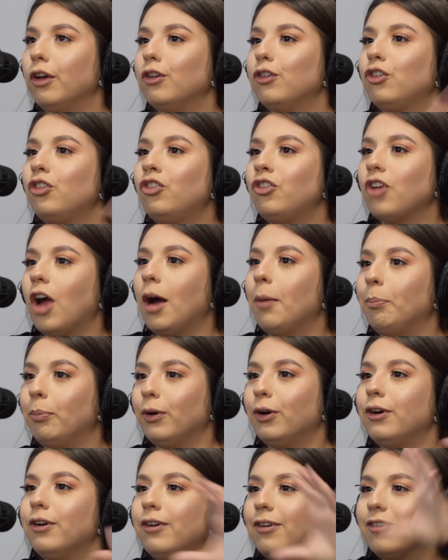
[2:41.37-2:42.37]

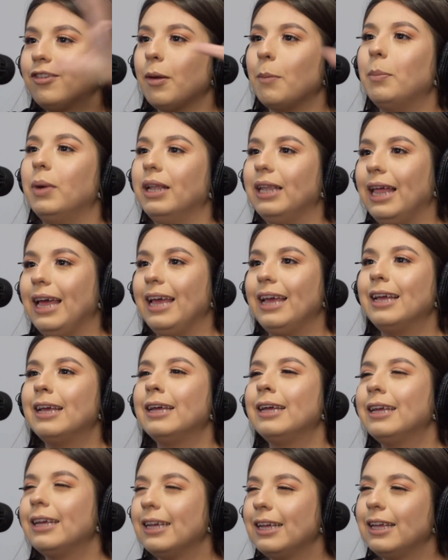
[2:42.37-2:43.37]
shoppers, but
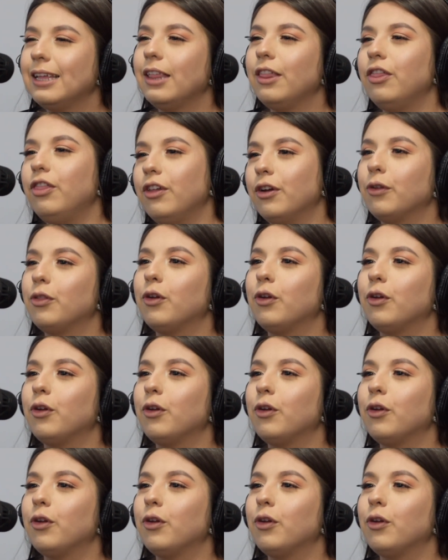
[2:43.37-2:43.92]
like they're